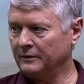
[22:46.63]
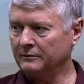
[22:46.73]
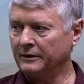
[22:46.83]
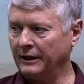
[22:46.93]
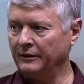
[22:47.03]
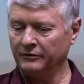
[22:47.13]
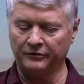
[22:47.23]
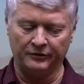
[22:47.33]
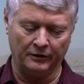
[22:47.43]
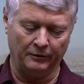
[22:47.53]
Okay, right.
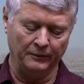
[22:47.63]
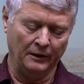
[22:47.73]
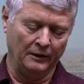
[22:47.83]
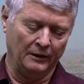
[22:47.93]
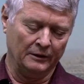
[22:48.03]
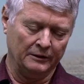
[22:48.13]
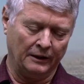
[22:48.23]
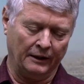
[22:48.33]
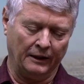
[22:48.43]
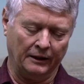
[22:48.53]
So
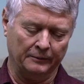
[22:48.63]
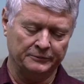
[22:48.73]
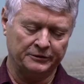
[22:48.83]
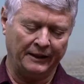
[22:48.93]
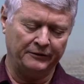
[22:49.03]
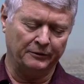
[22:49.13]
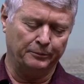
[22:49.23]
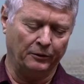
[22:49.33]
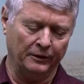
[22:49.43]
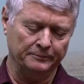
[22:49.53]
that's
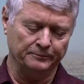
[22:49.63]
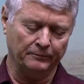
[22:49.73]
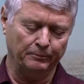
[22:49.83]
important.